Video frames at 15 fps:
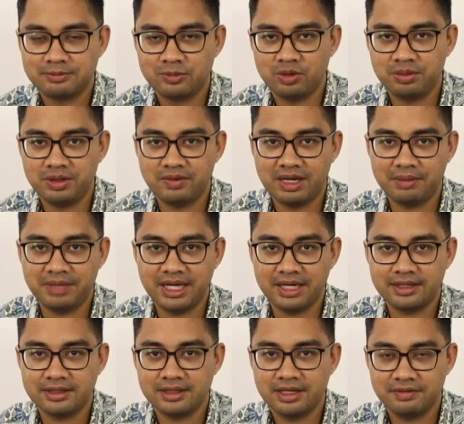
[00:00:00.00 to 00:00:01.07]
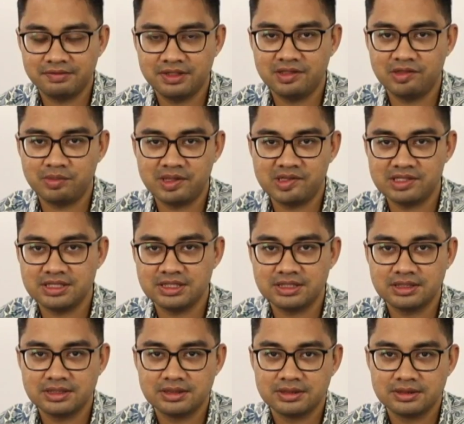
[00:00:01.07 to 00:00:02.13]
We'll be right back after these
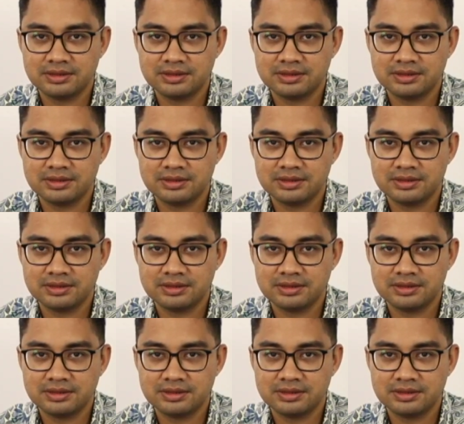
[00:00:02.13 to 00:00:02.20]
messages.